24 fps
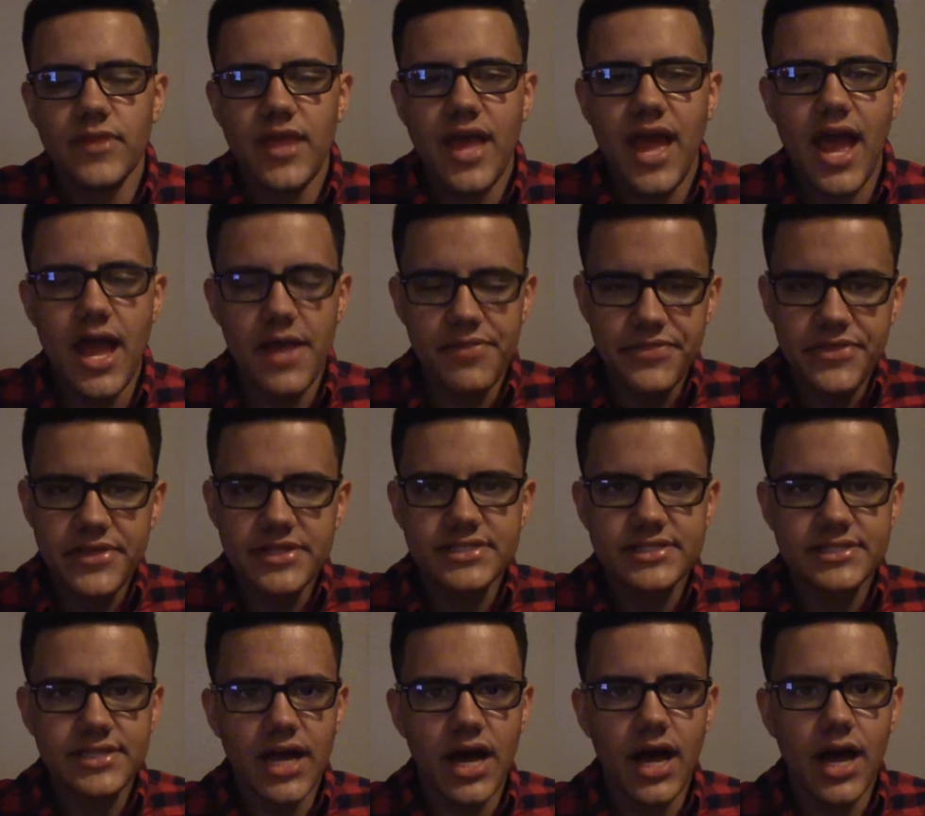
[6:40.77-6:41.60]
At
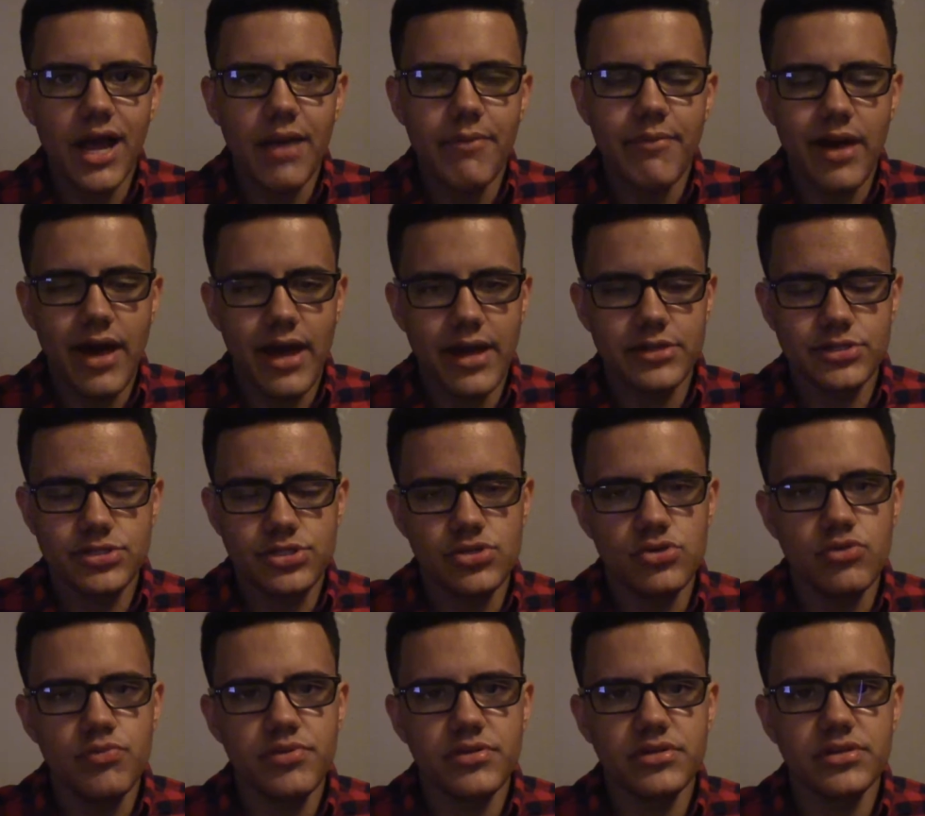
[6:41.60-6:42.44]
this time, I
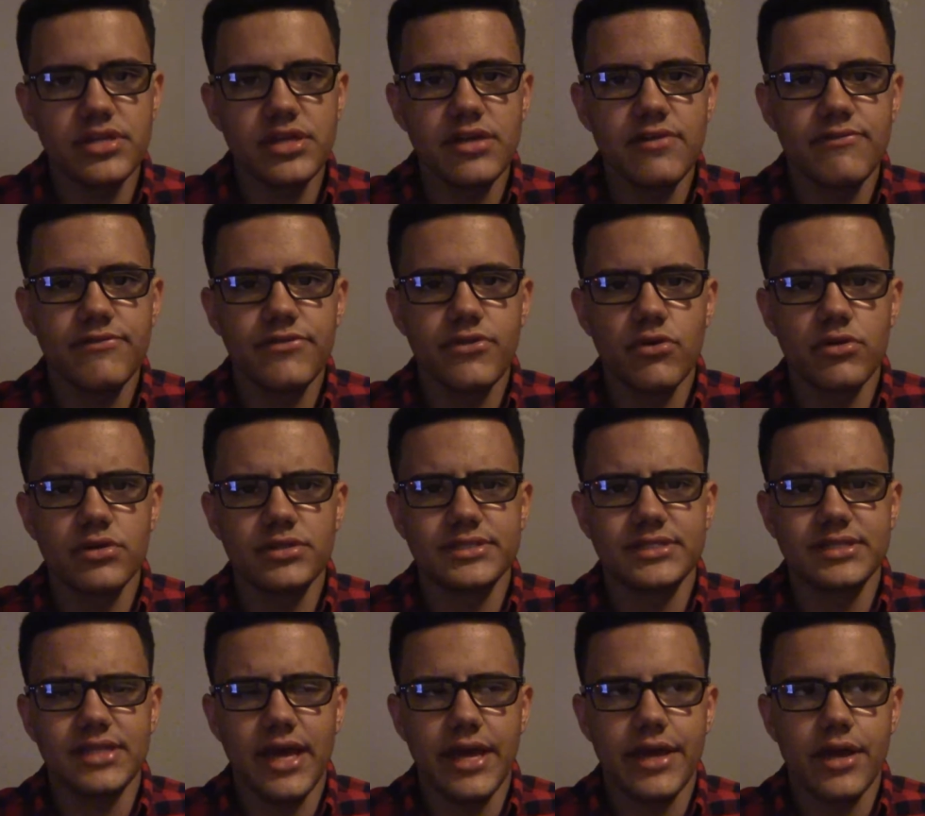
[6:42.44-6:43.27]
do believe there
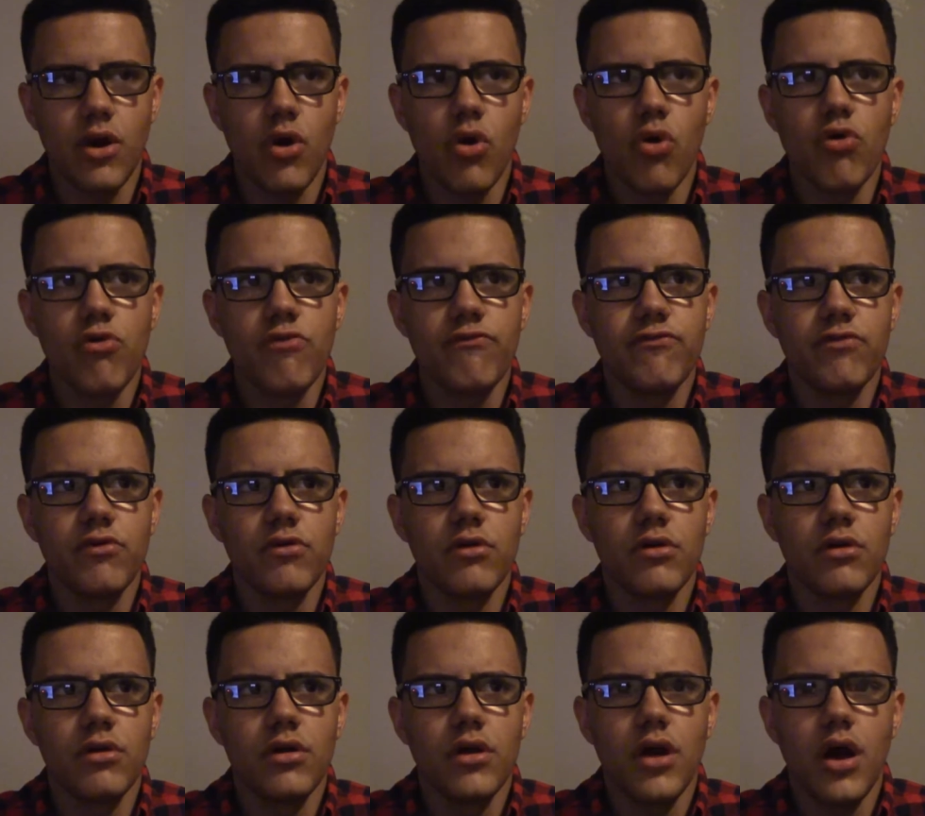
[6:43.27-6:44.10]
was like
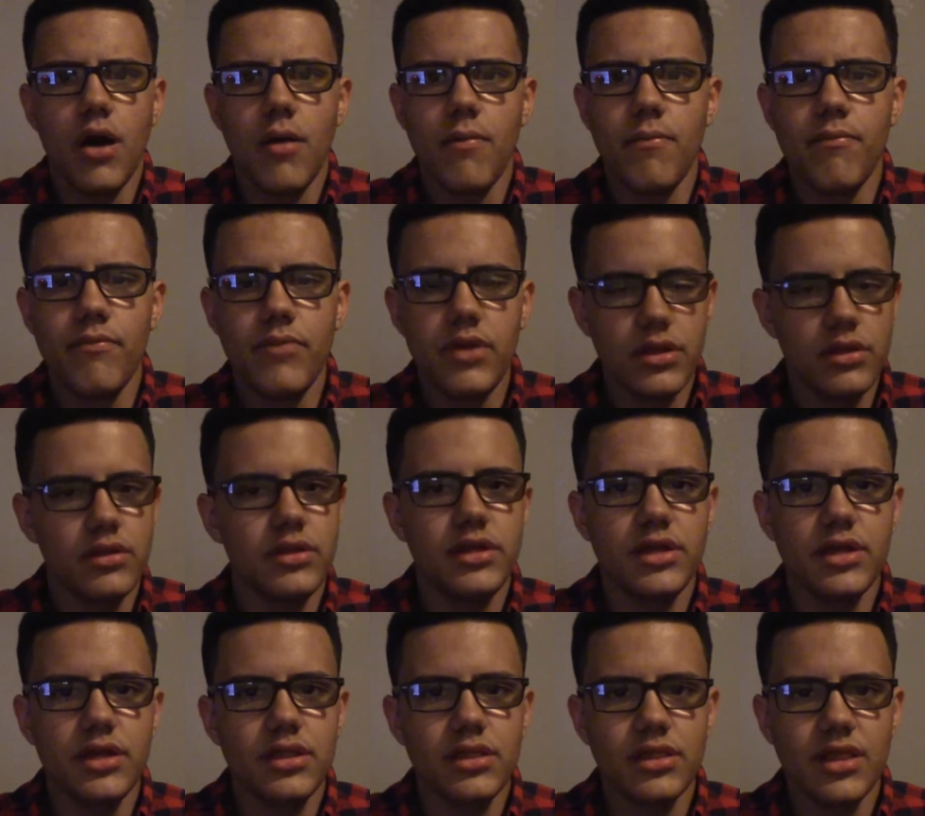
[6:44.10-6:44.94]
over 1
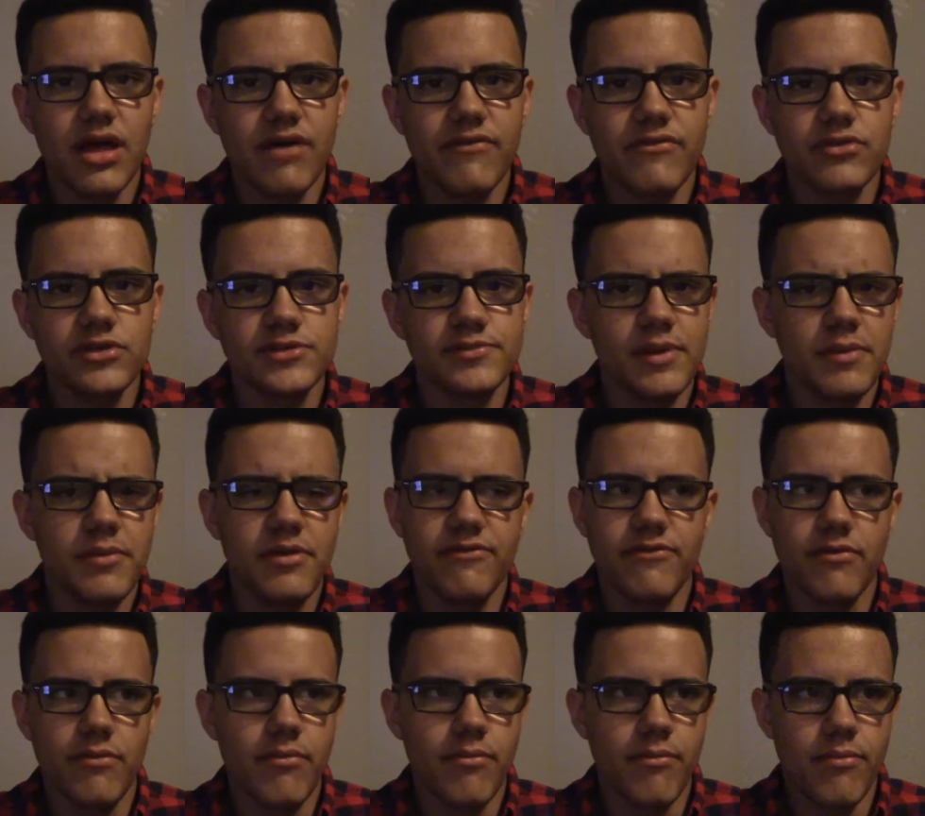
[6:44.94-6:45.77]
million levels, maybe
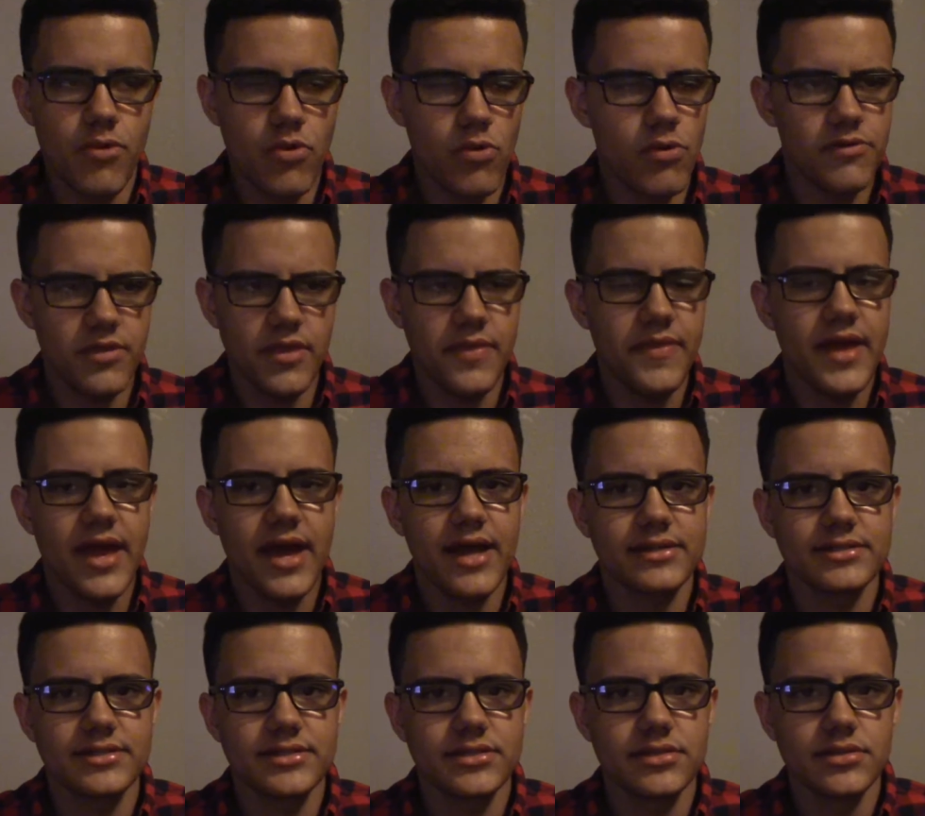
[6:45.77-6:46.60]
even more than
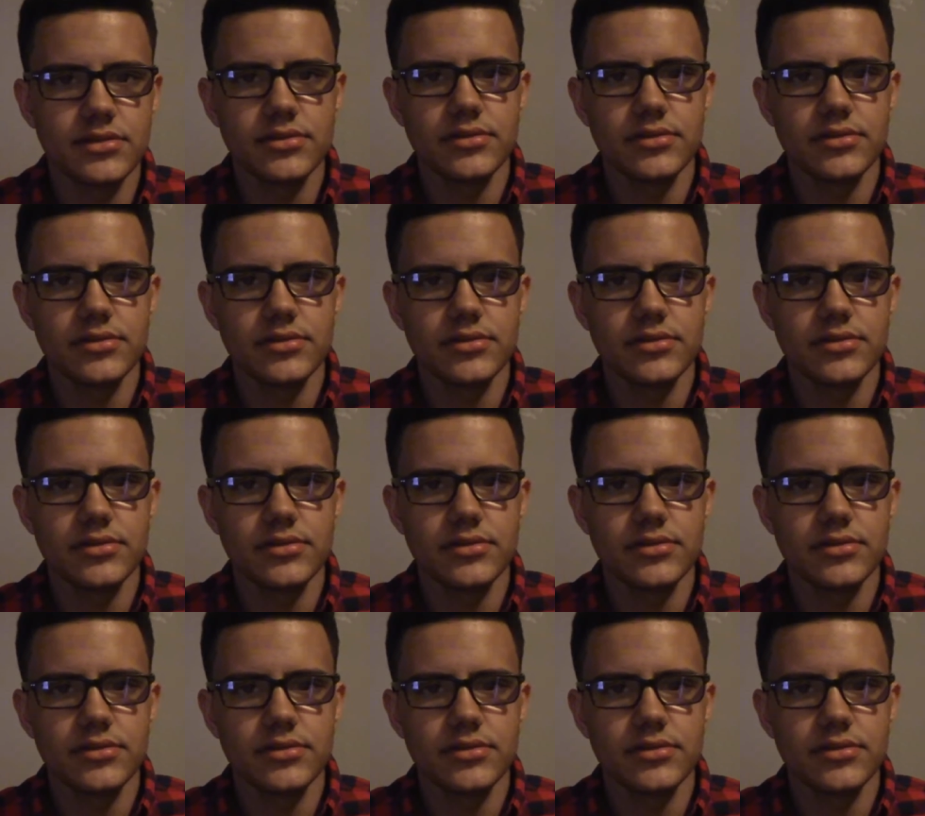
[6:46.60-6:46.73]
that.